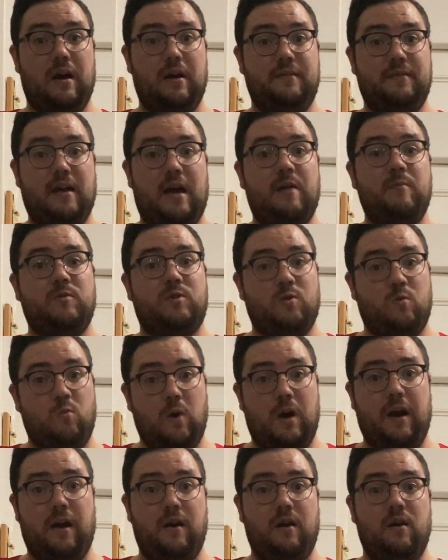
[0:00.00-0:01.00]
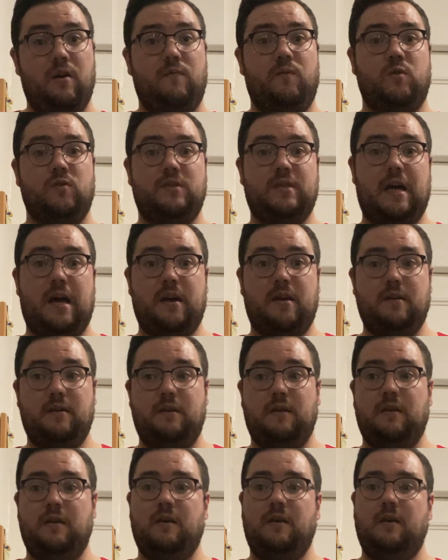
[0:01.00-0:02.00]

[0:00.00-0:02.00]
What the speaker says: Times Square of Osaka,